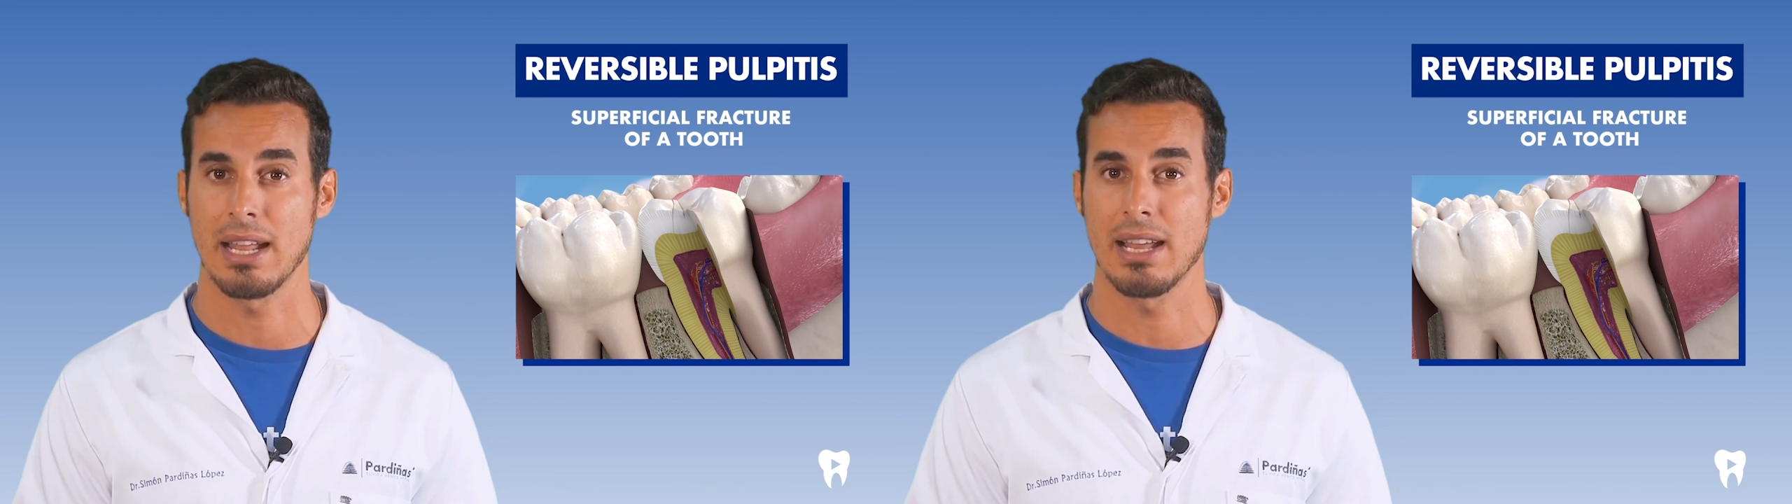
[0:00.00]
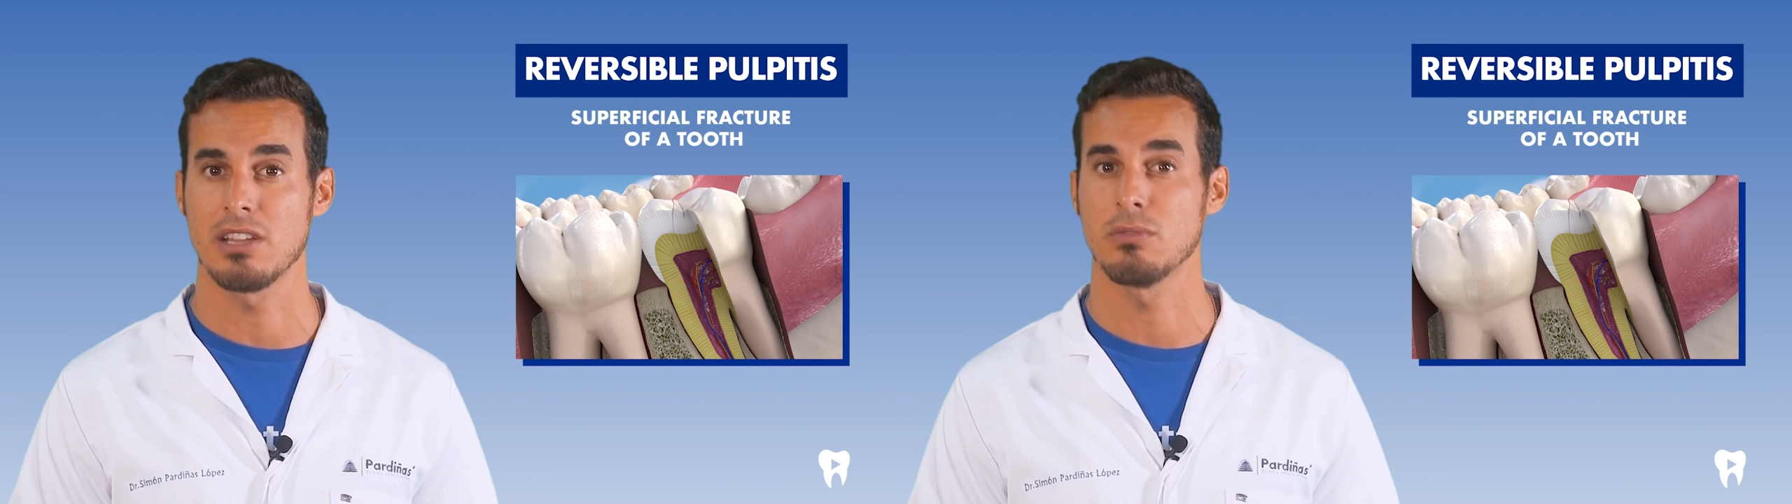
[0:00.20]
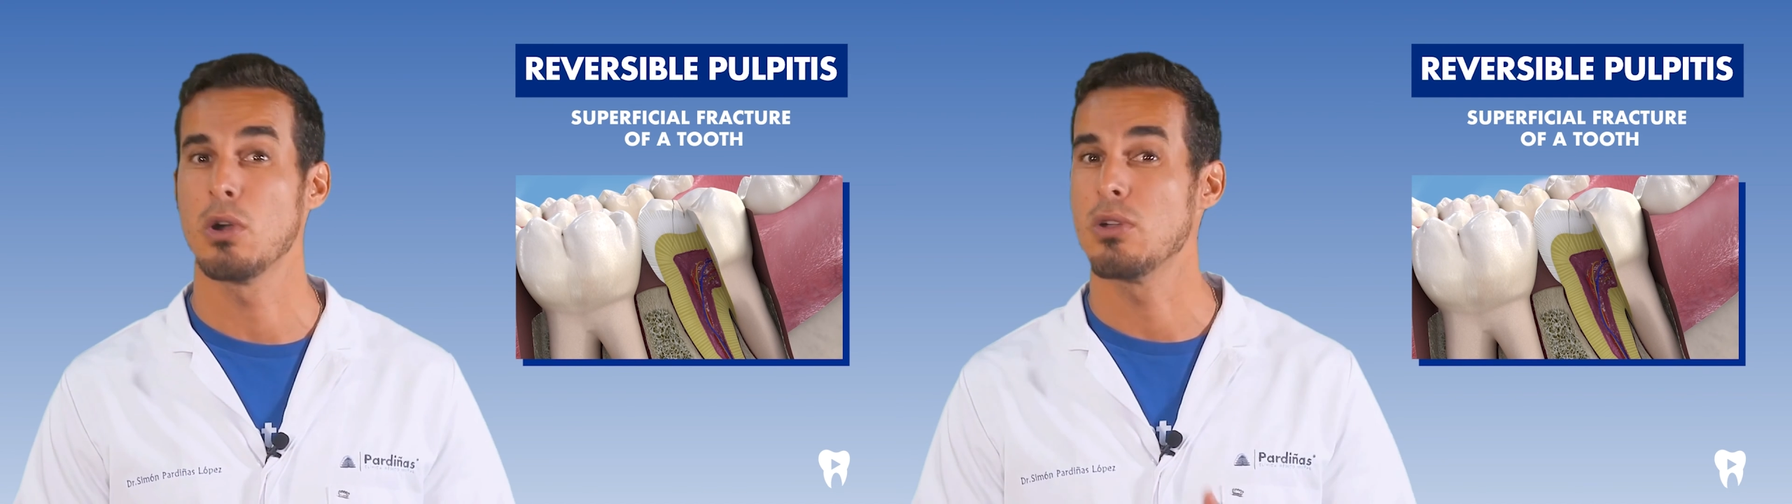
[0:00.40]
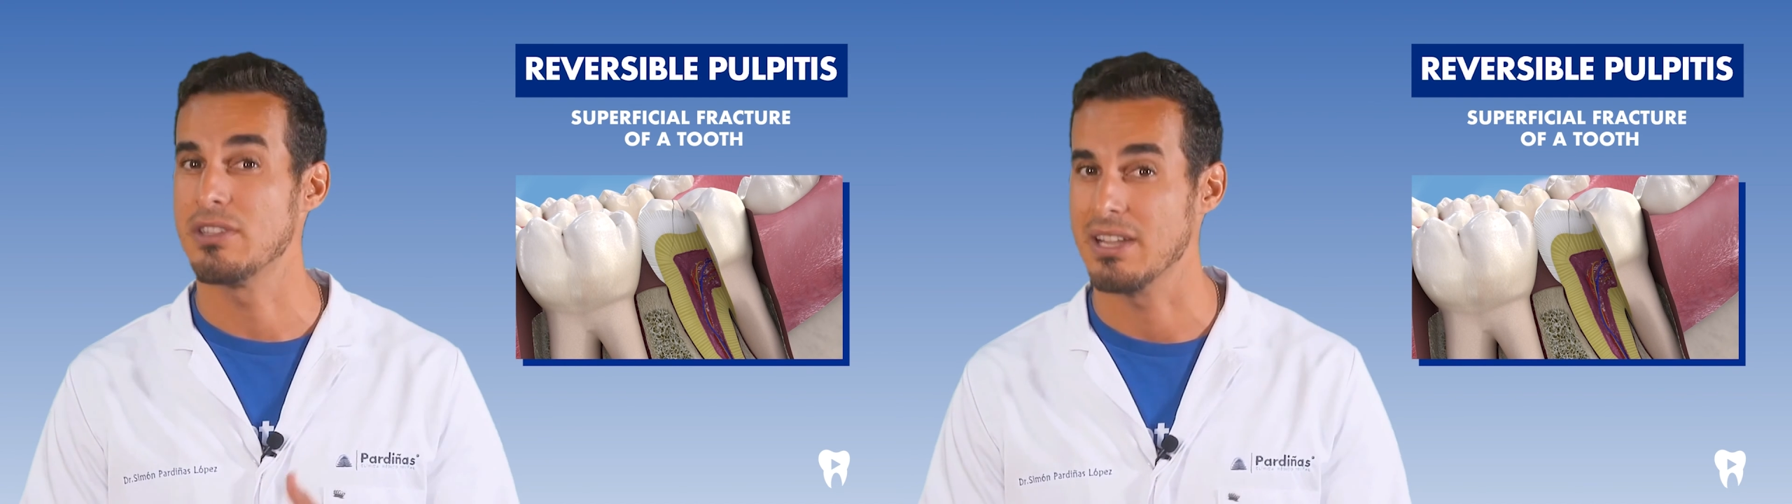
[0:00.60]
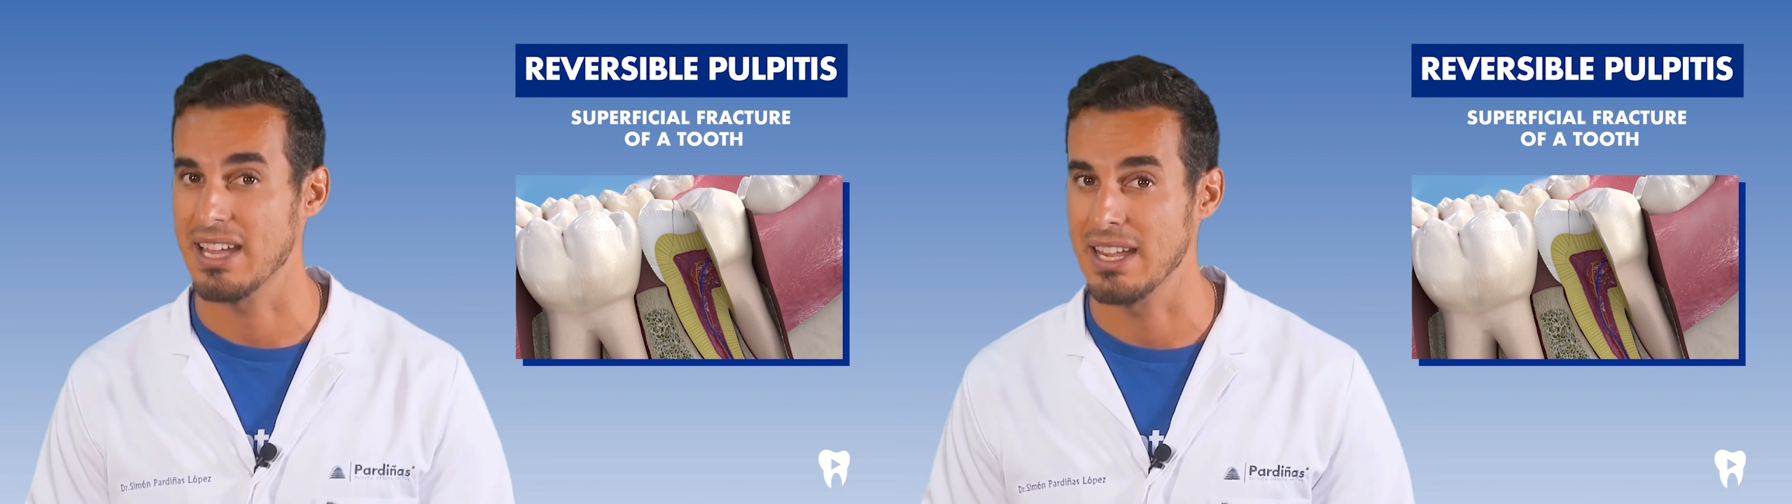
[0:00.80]
can
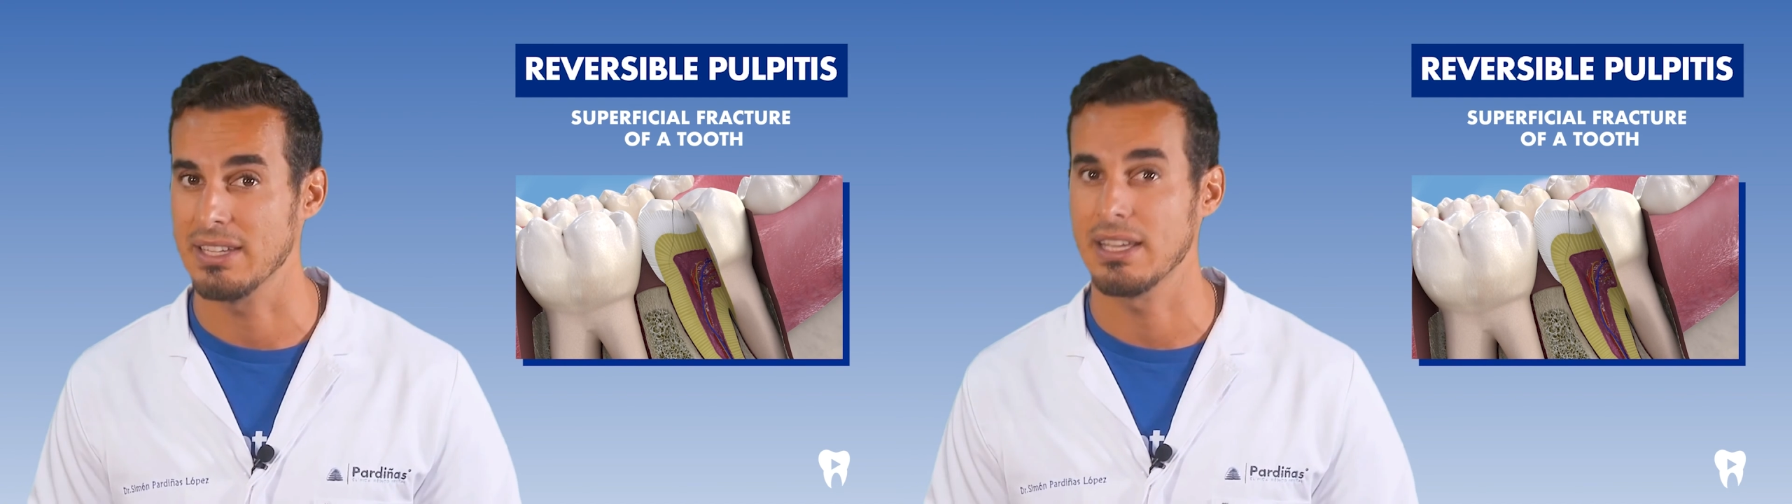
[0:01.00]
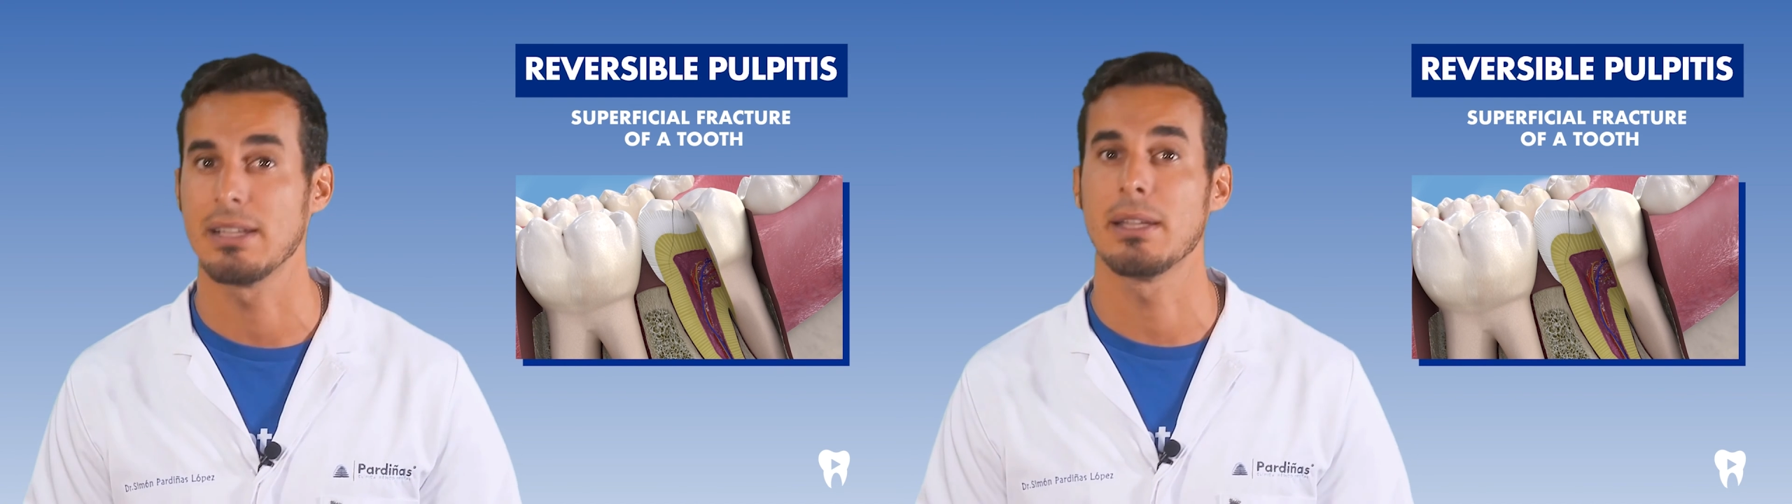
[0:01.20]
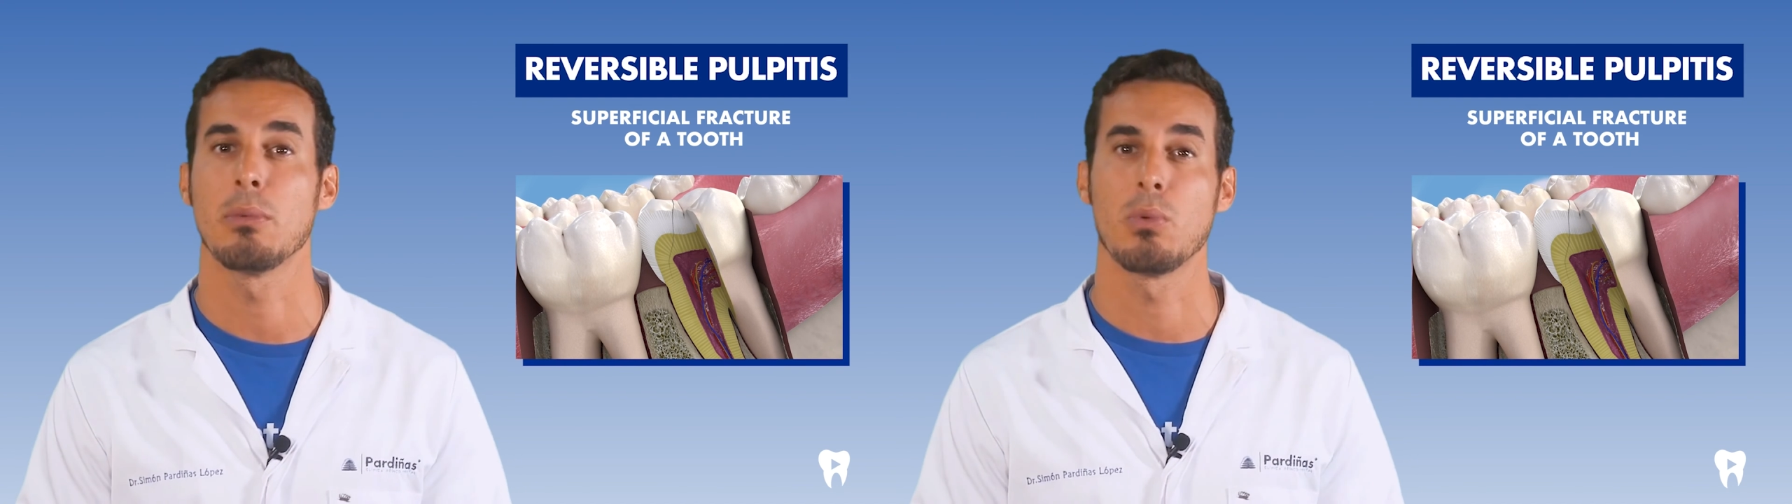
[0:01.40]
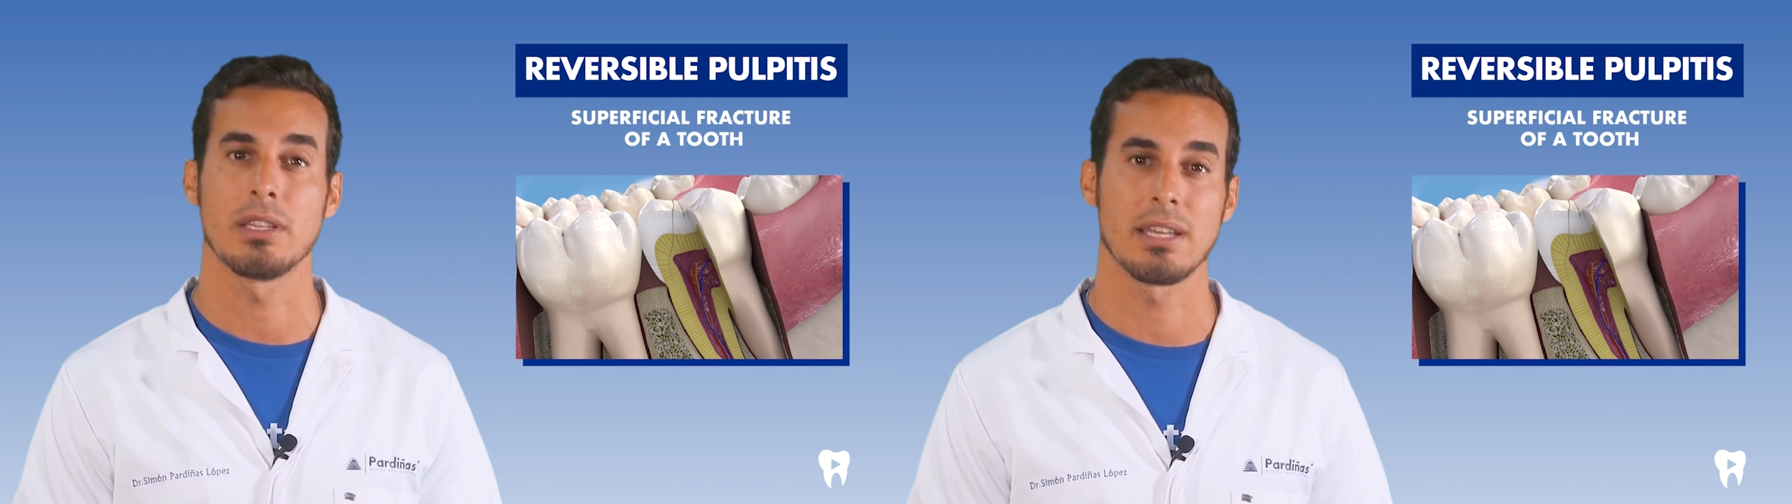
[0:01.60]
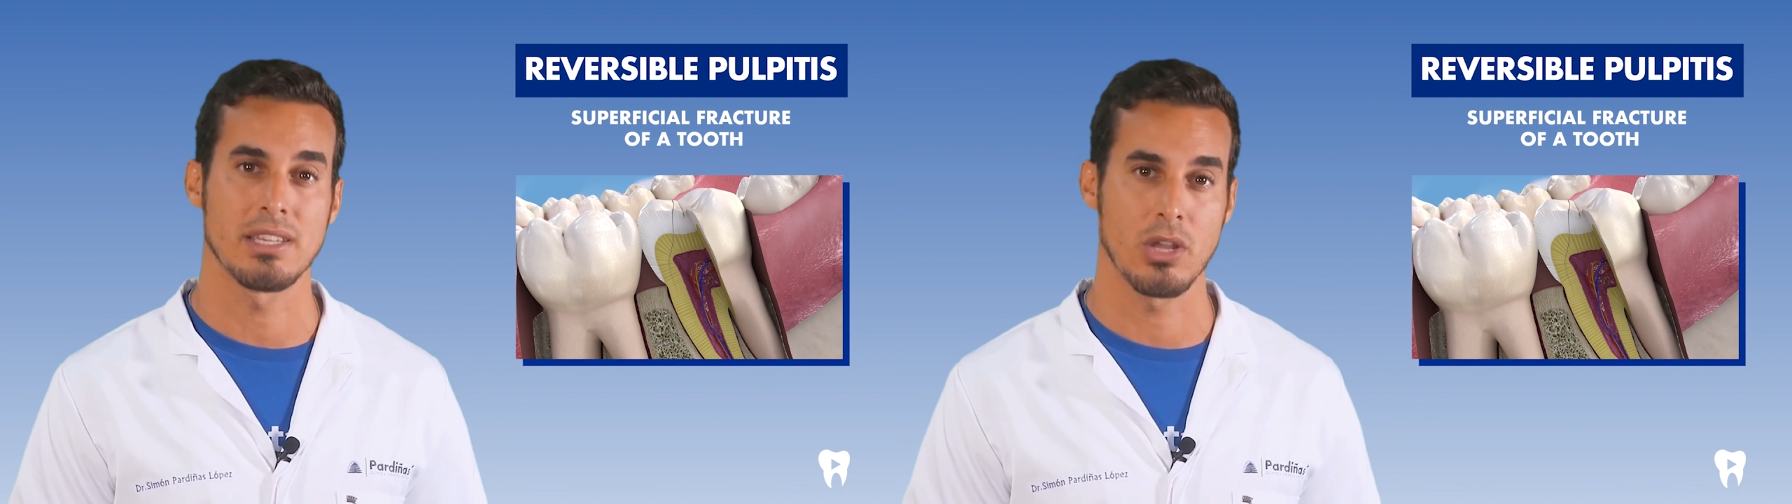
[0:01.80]
expose the dentin
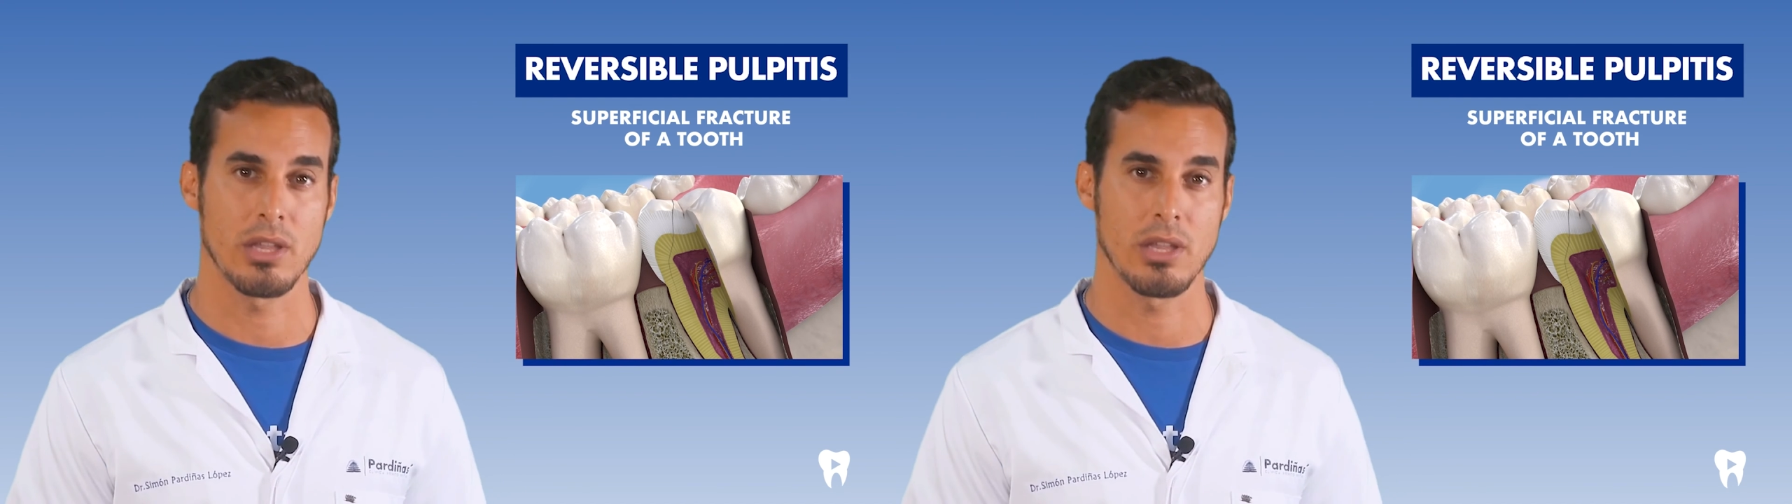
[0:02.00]
with its